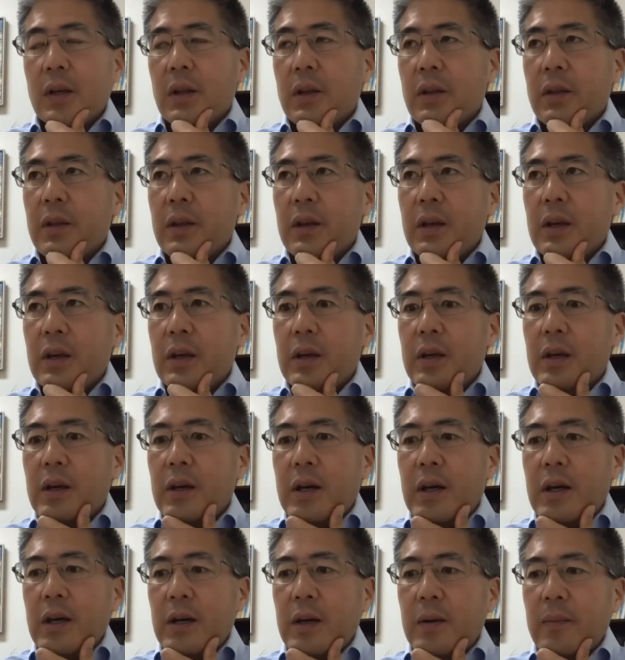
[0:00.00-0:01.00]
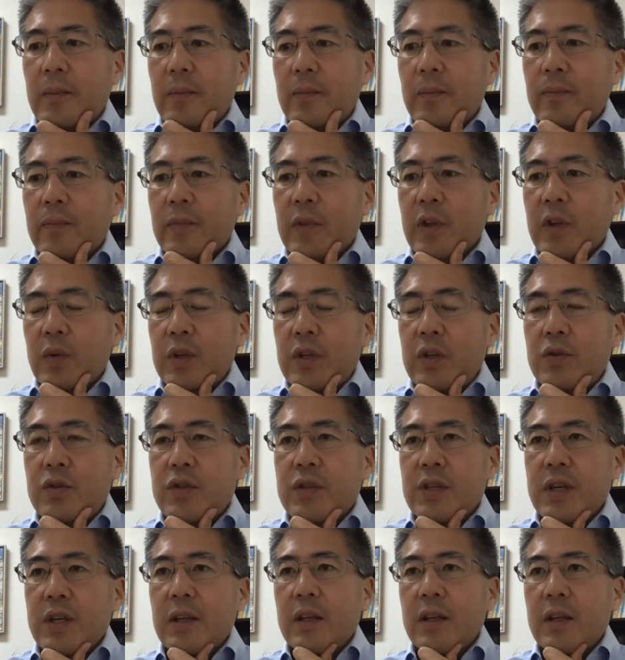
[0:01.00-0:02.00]
When you
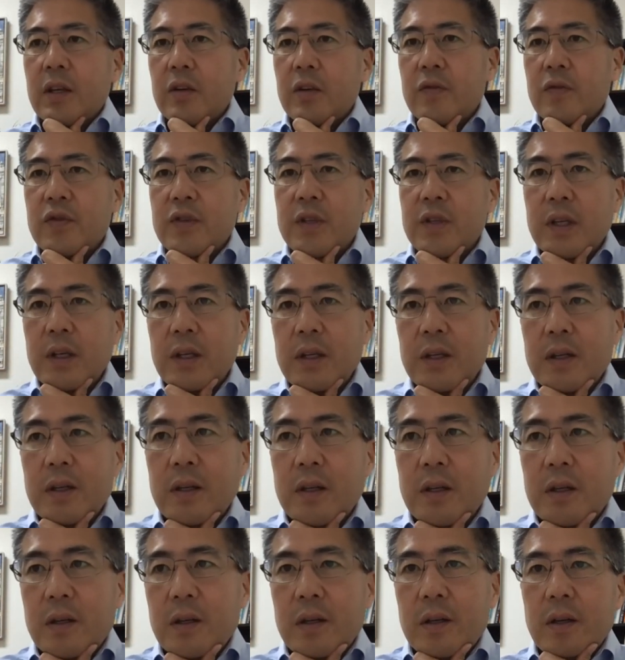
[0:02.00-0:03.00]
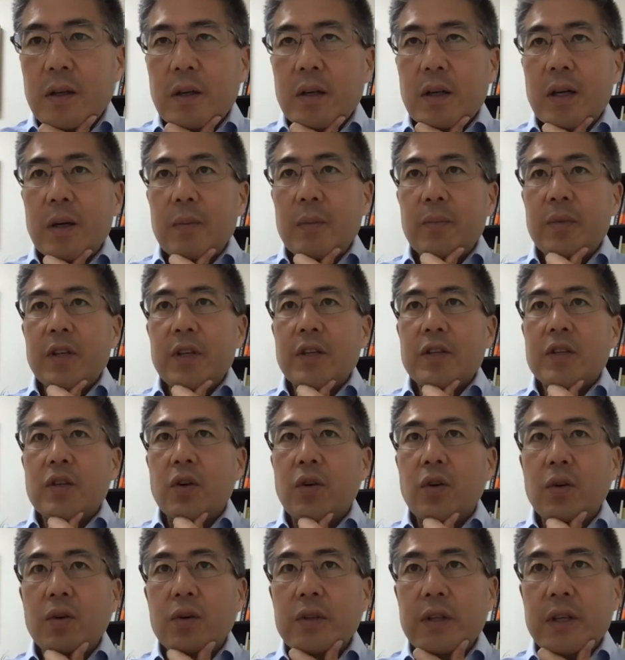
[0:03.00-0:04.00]
say that you've seen companies
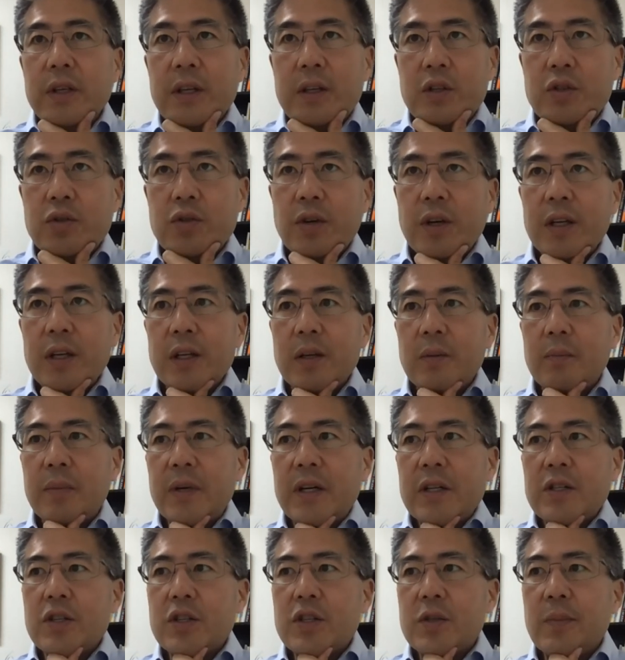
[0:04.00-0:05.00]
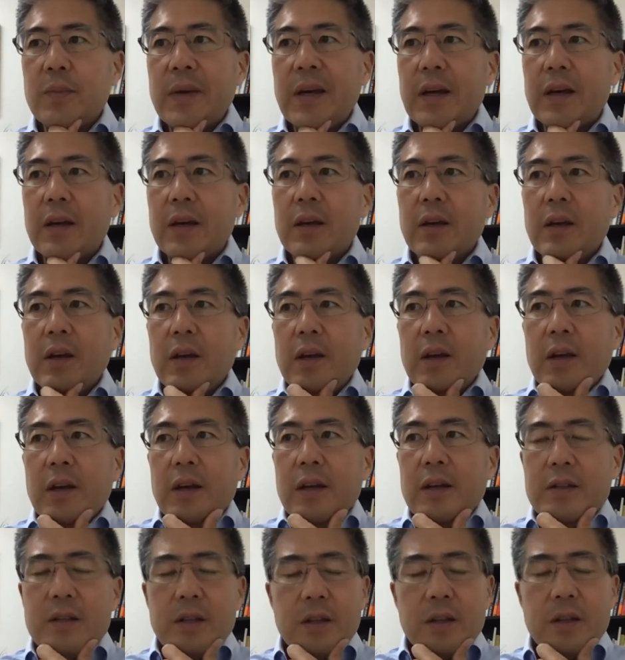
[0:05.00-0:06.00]
holding training budgets back,
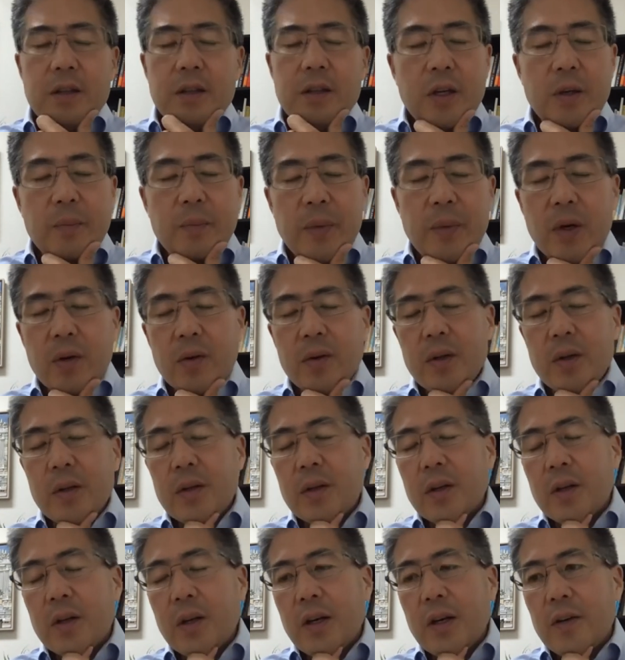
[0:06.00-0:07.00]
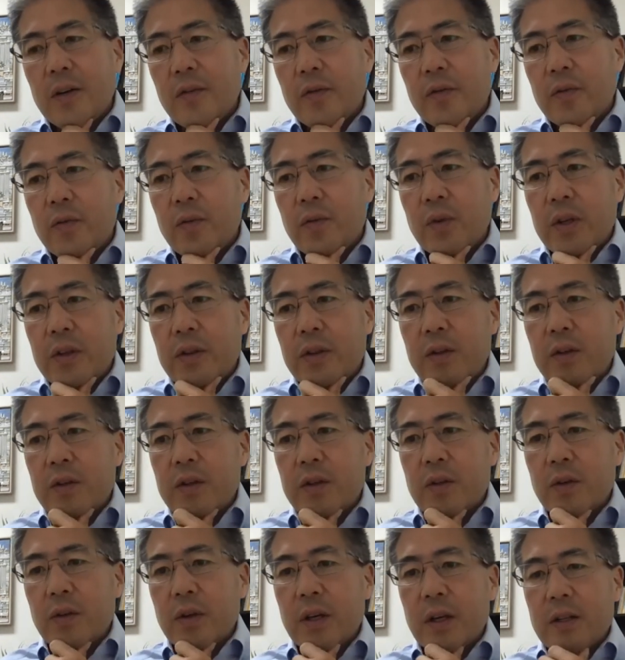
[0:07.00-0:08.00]
isn't there a component of what they're
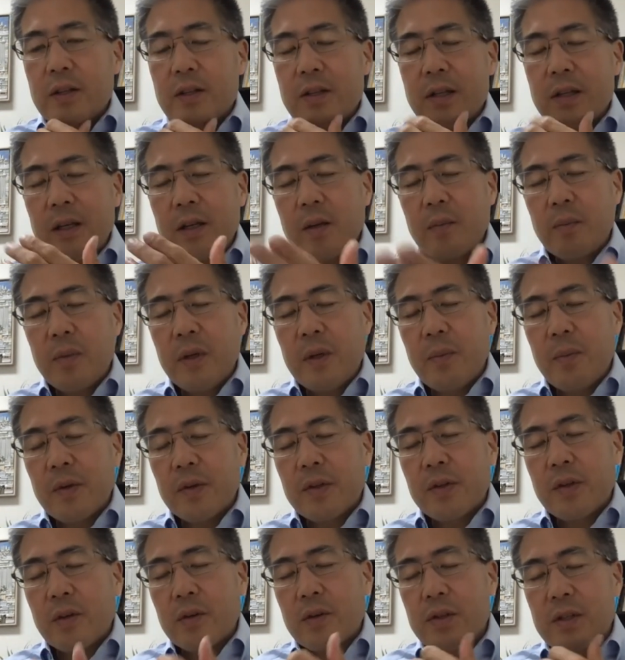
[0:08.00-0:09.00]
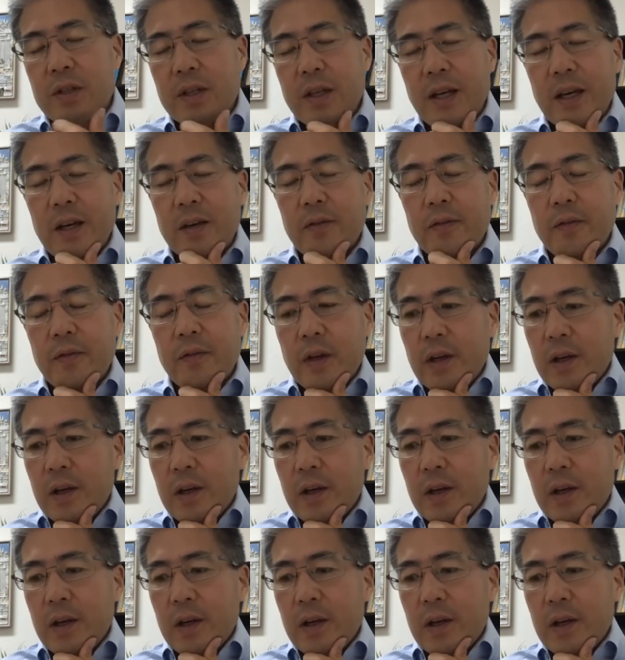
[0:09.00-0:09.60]
doing and sending people to your staff